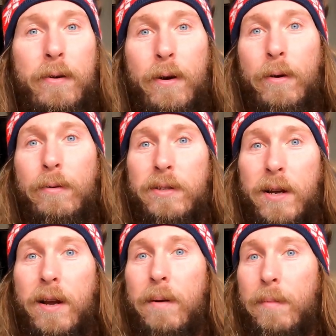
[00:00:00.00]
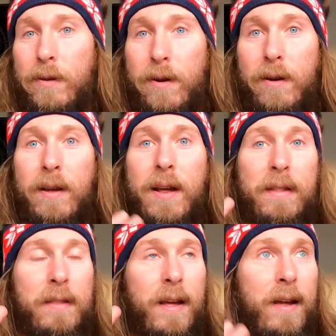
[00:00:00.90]
crows come along
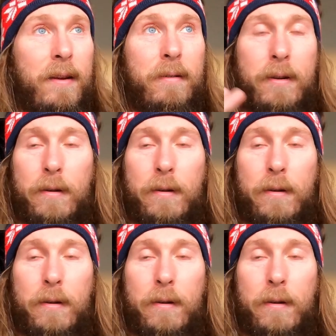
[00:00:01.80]
and they